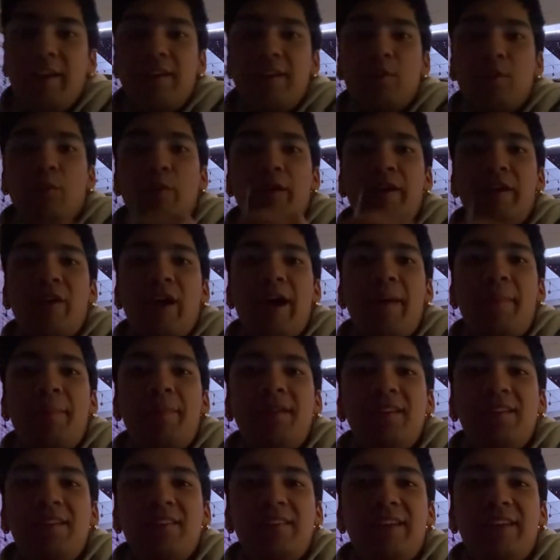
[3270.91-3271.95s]
Yeah, The Way to
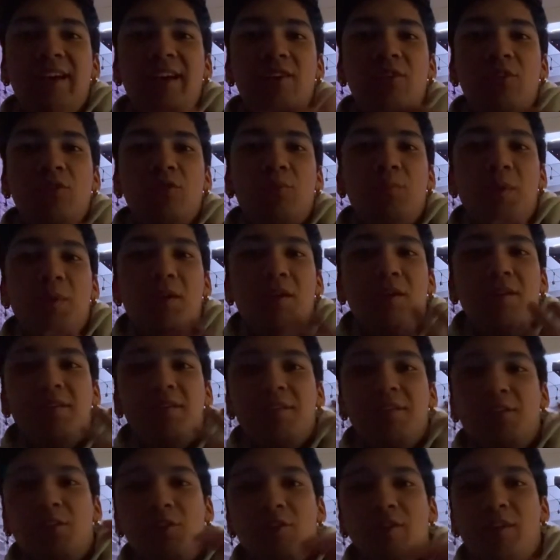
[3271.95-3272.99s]
Happiness. Yeah, those
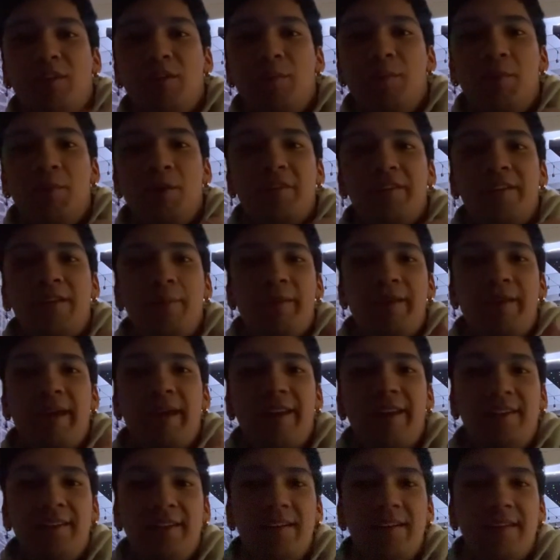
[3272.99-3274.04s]
books. Those little books they
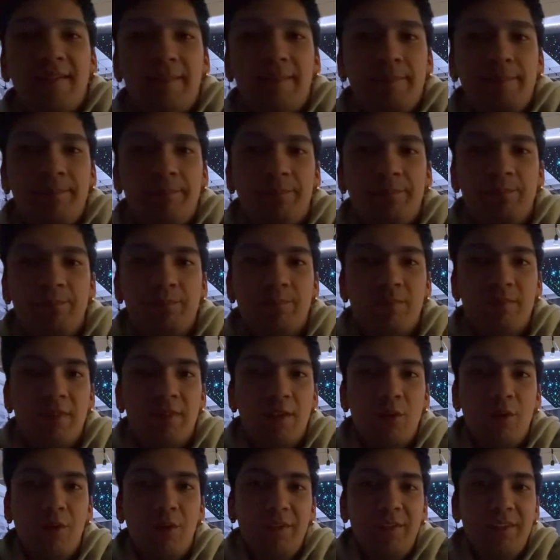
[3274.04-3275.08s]
be handing out.
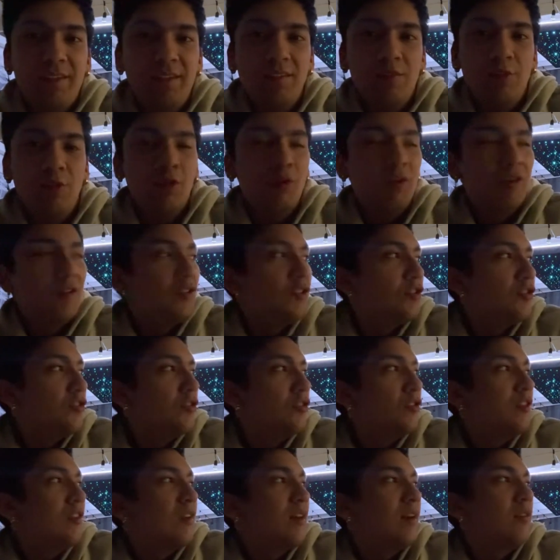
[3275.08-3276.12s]
Eden
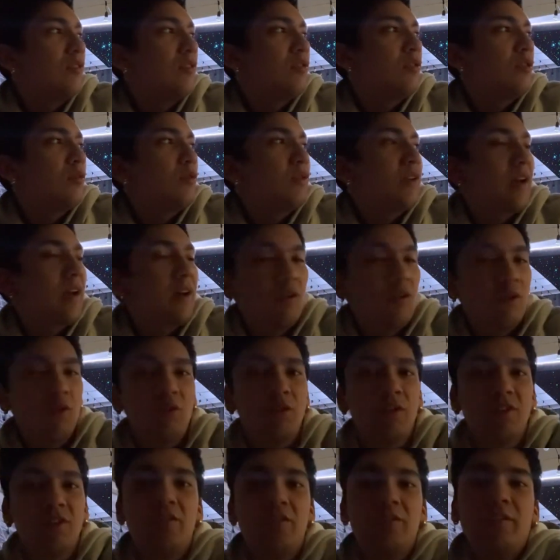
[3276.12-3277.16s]
orange. I don't know if we had
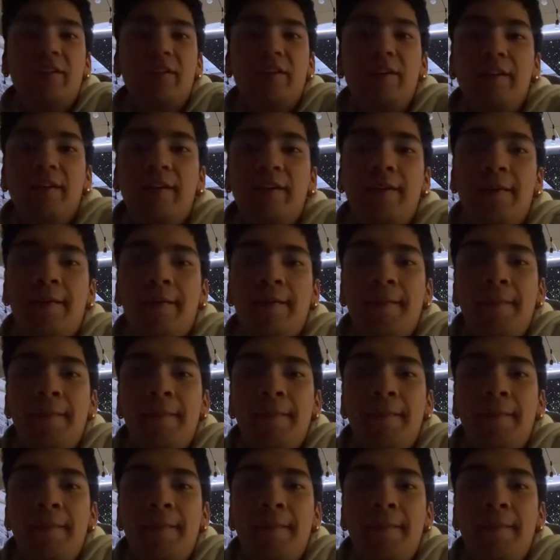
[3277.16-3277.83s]
orange just here.